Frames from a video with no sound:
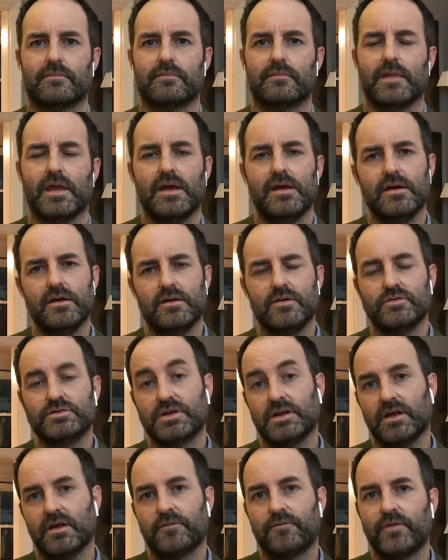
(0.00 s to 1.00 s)
It was a lot
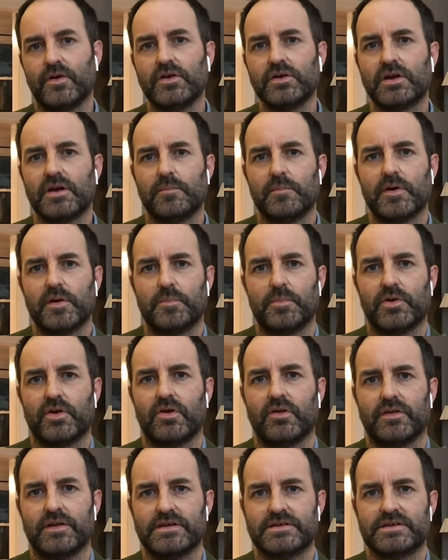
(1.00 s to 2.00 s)
of fun coming up with all
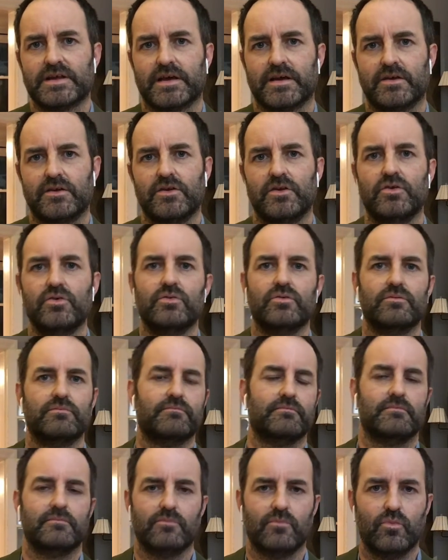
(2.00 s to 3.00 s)
these new
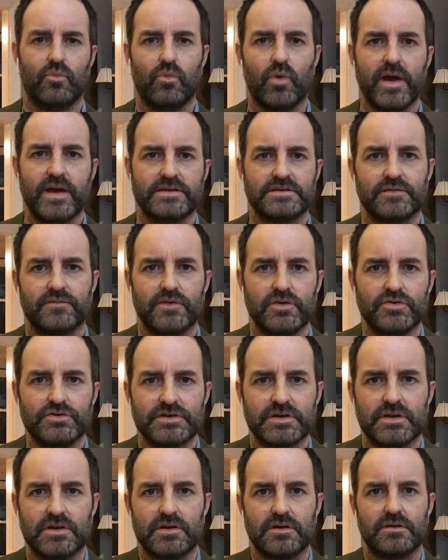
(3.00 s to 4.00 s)
ways of using
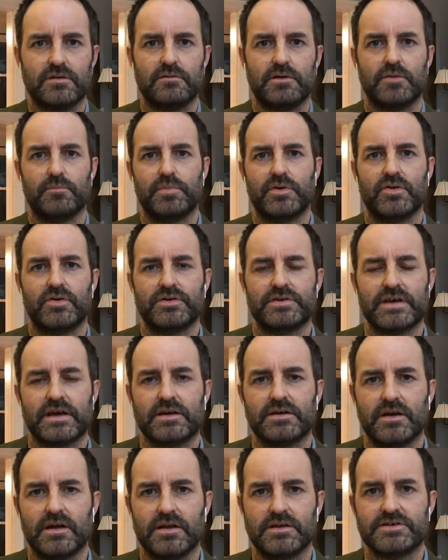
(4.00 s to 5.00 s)
computer
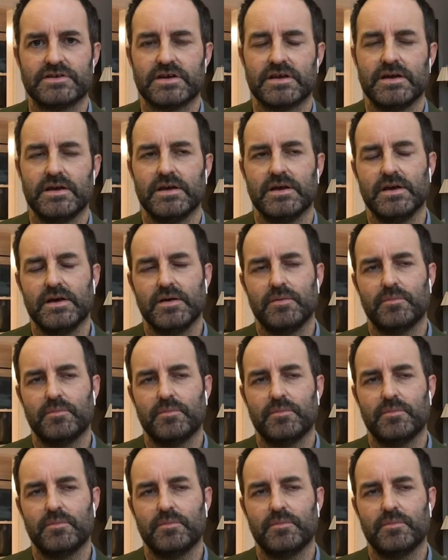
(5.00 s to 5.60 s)
technology, but